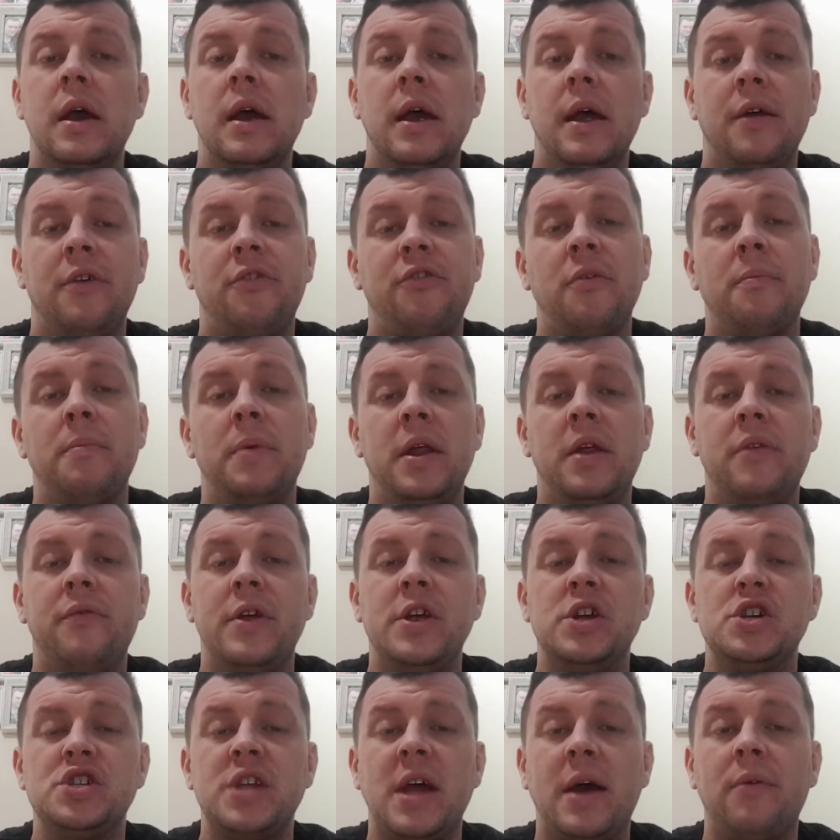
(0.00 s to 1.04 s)
Somebody
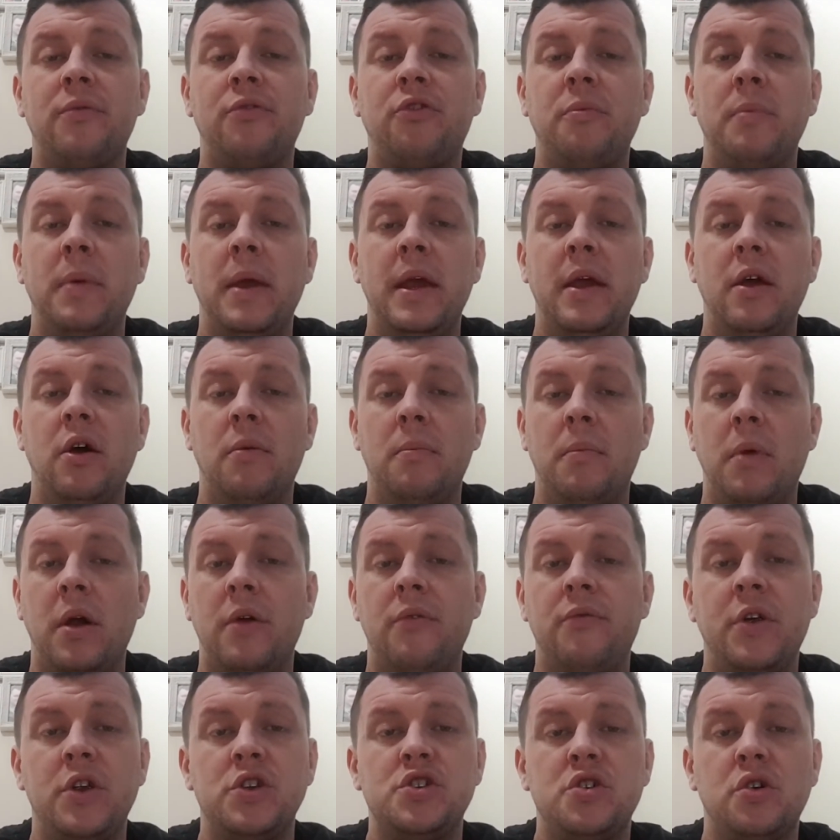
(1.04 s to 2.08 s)
reached out to me on my
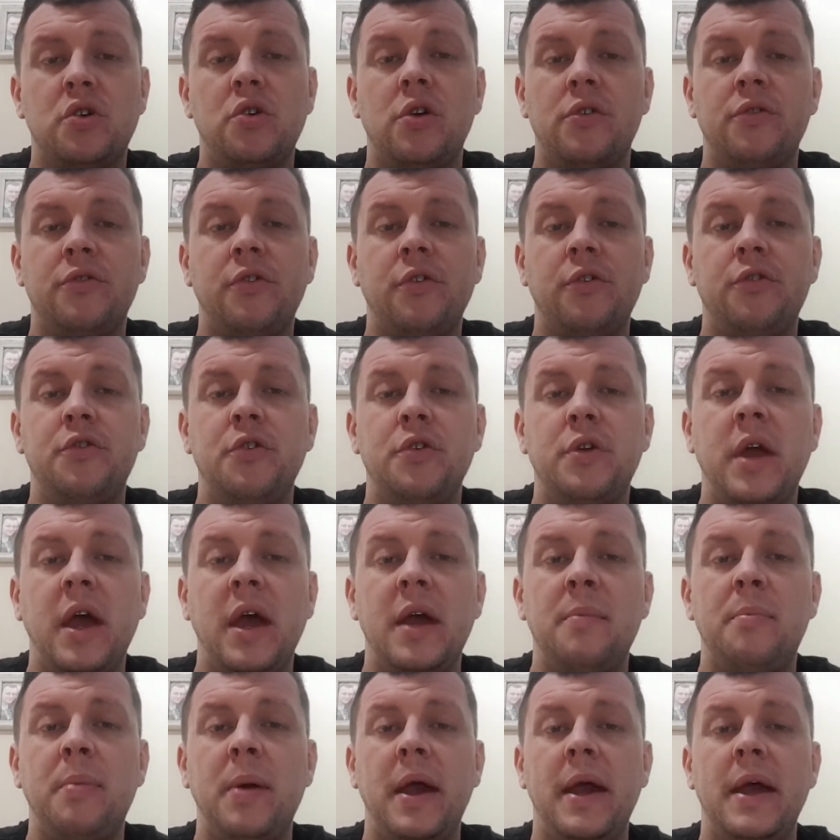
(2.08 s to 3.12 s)
Retro Consoles
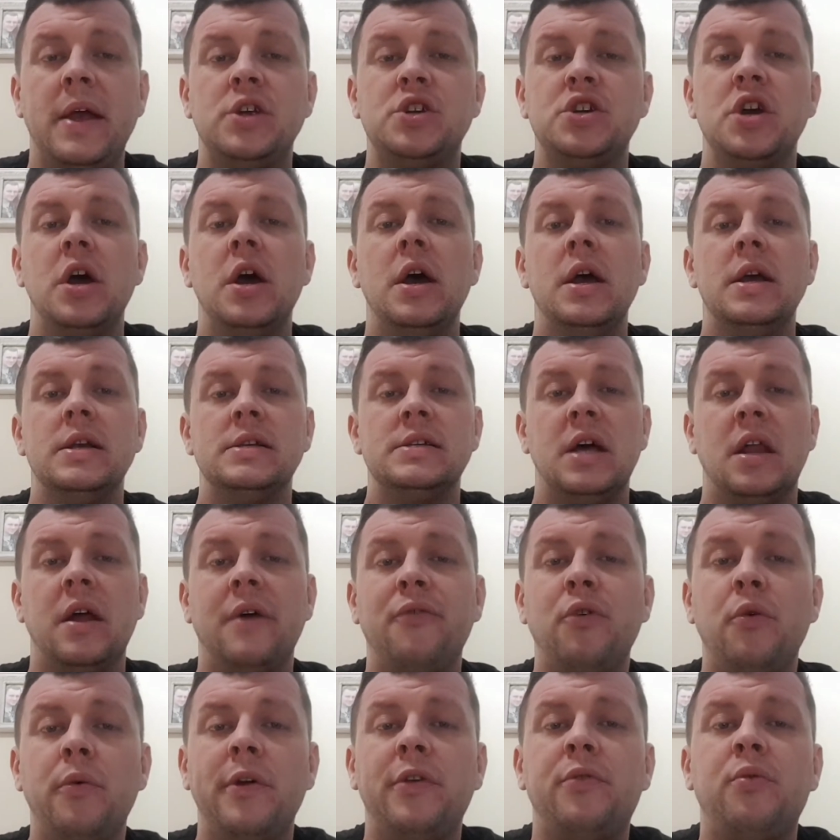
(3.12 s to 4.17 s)
UK page saying I've
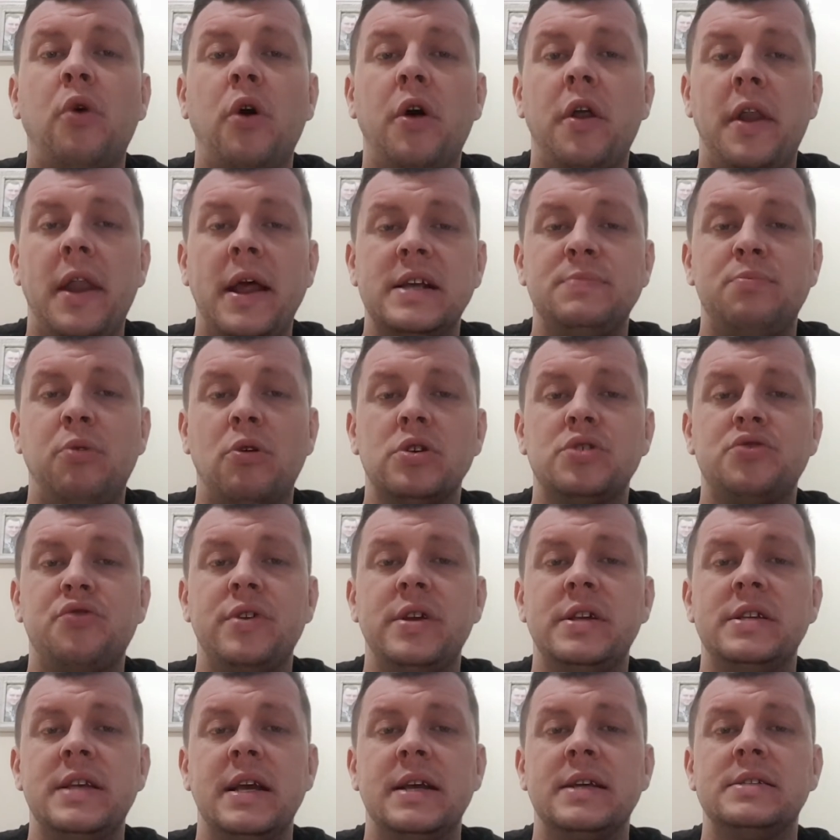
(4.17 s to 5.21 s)
always wanted an Xbox
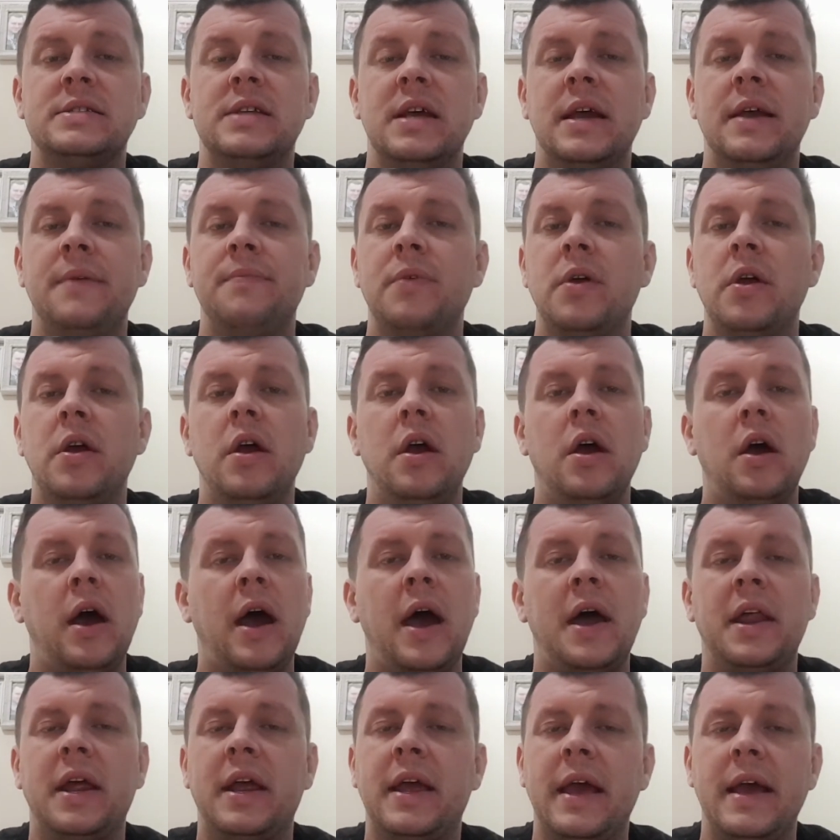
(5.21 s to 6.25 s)
360. I
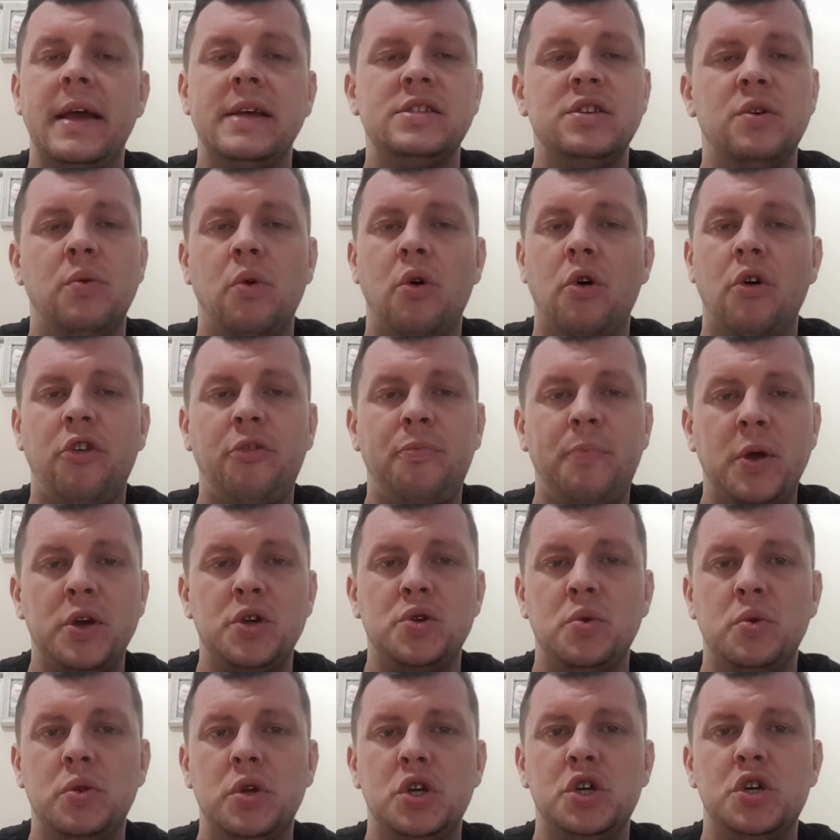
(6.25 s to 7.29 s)
had a Gears of War
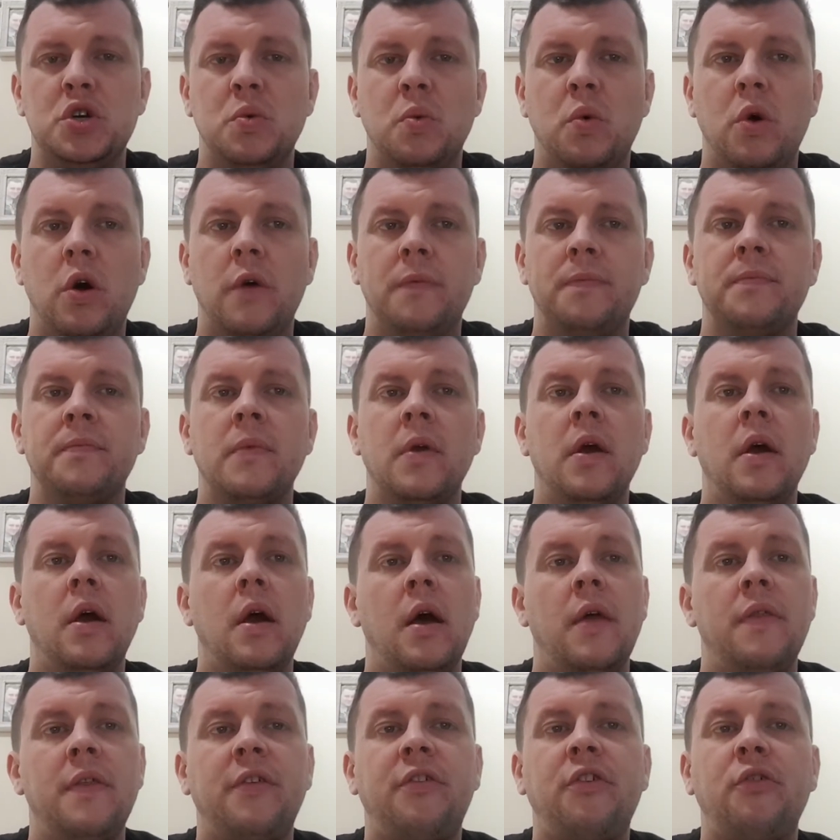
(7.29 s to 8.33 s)
Special Edition one,
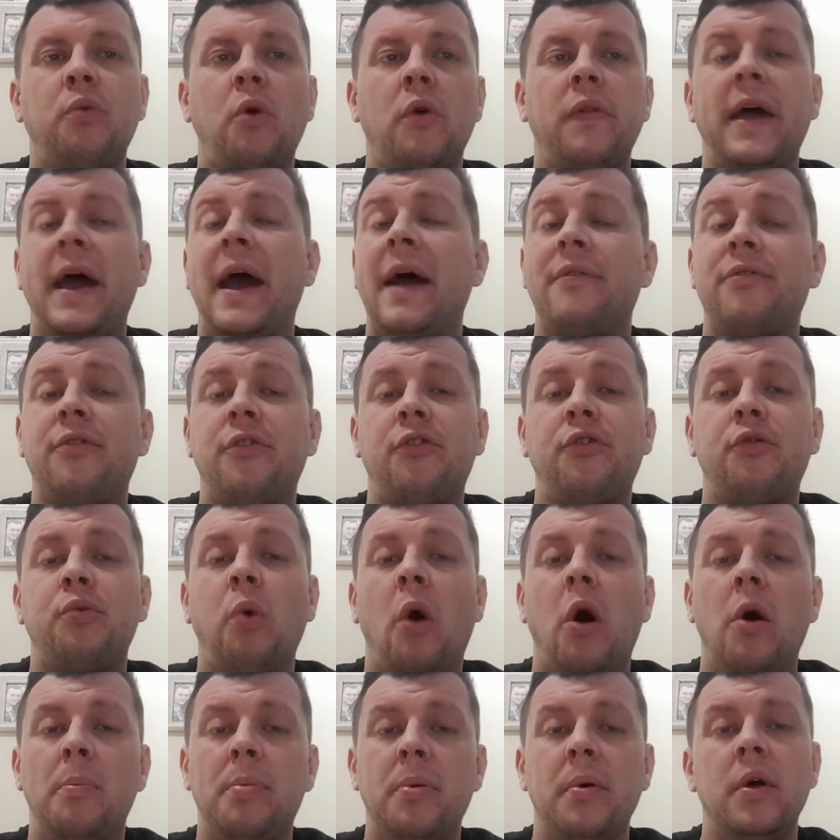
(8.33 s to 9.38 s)
and this is what they had to
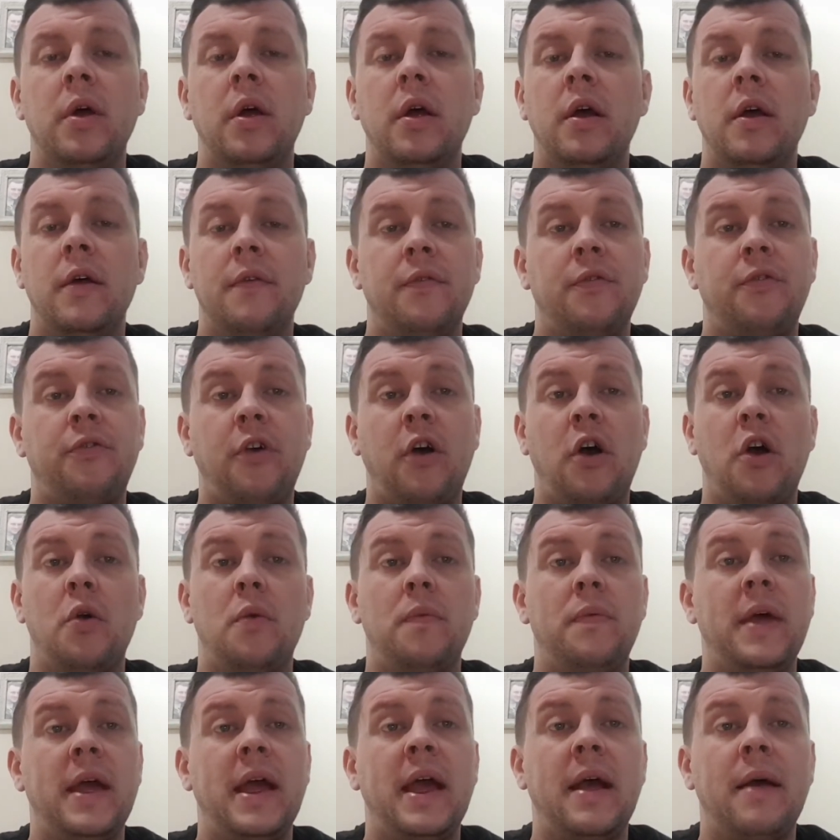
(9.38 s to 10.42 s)
swap. So
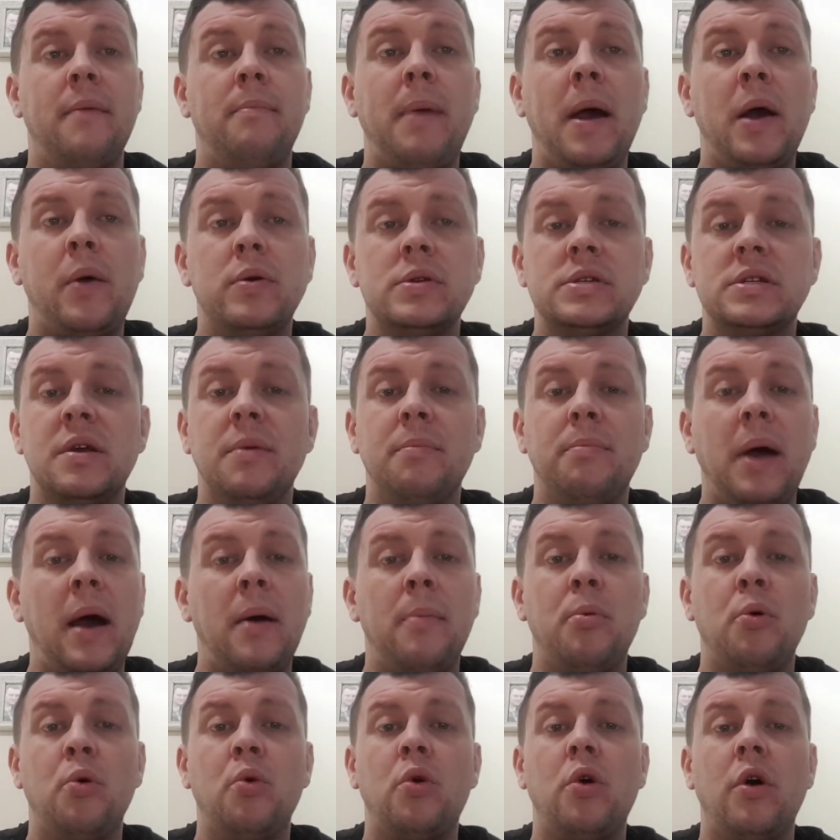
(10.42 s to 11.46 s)
the backwards
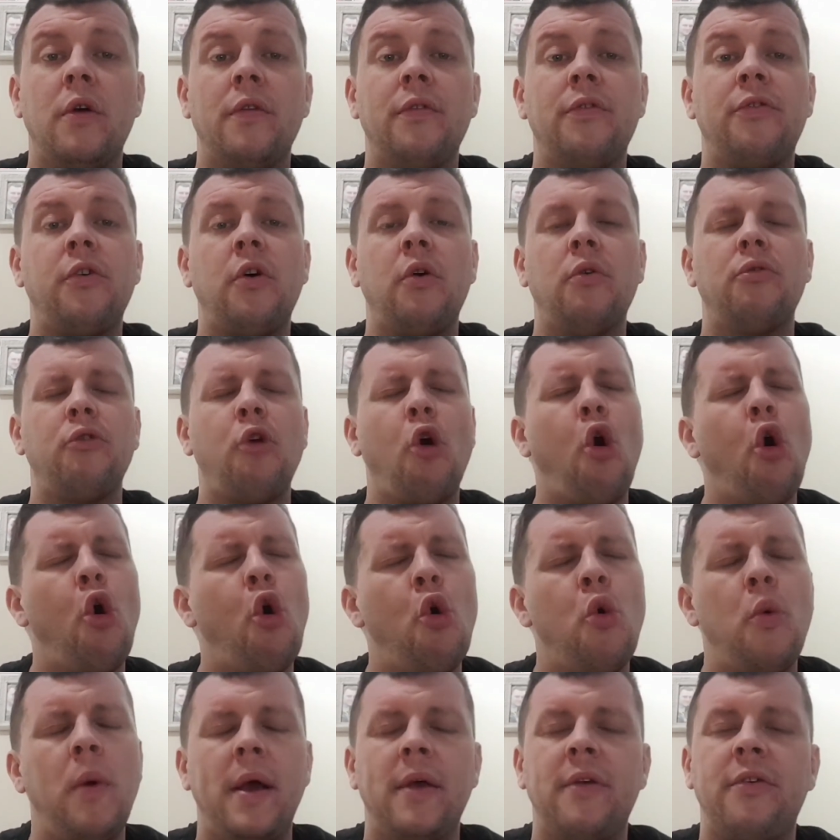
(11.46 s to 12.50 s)
compatible consoles
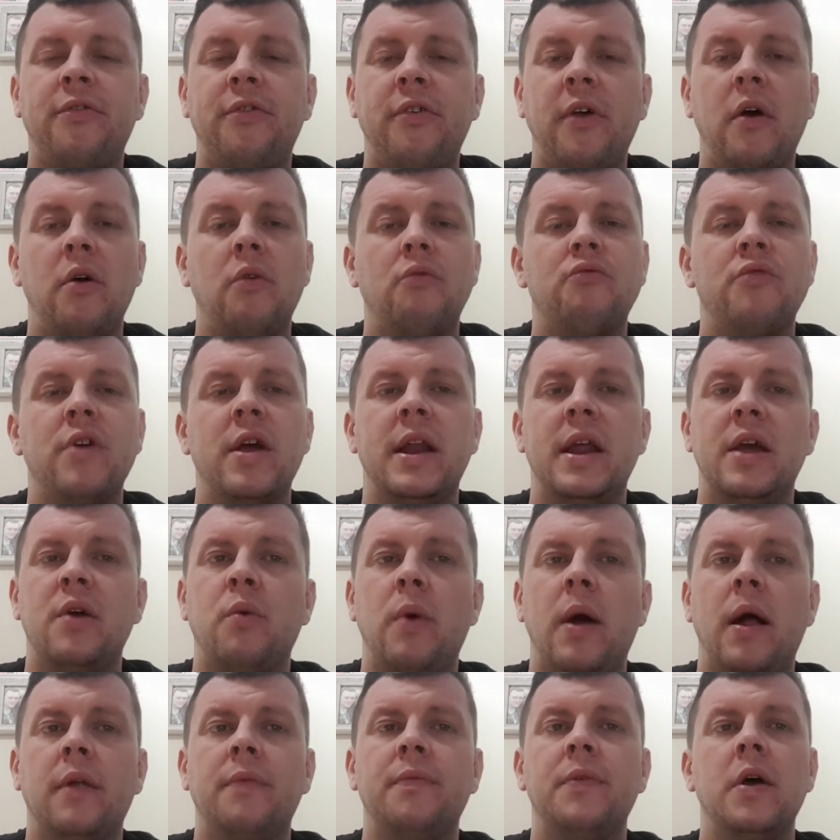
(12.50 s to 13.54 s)
always sell really
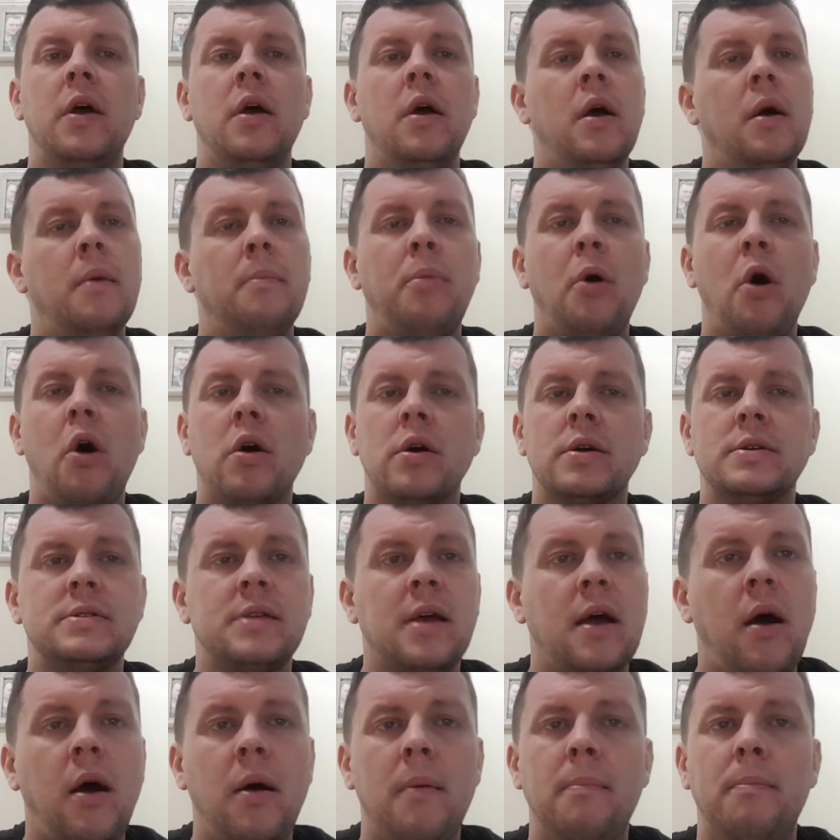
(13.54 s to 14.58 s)
well. Boxed,
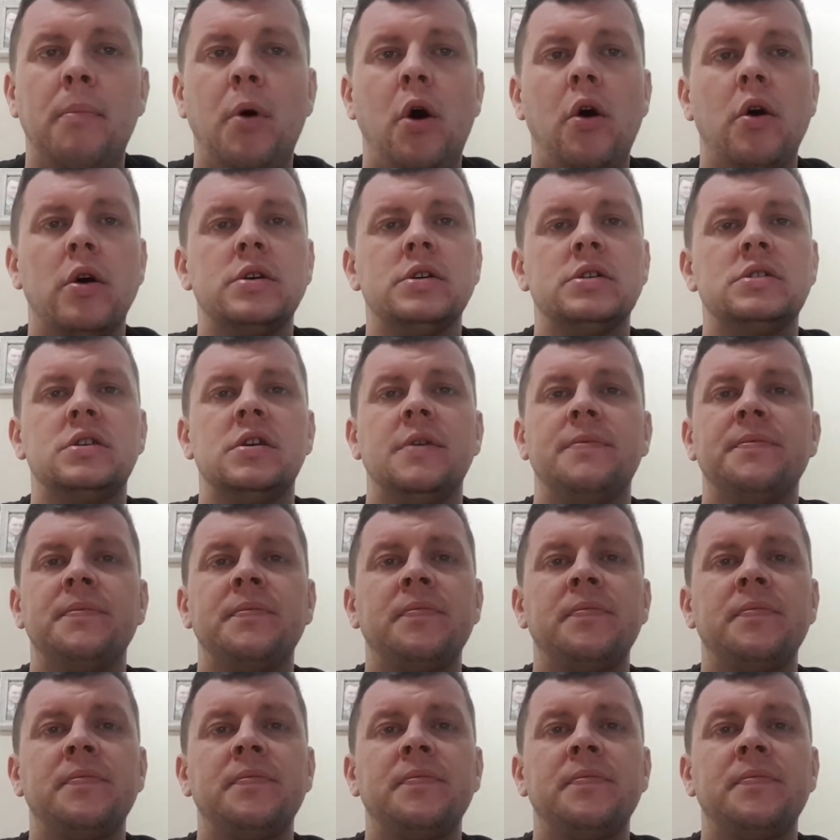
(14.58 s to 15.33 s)
unboxed.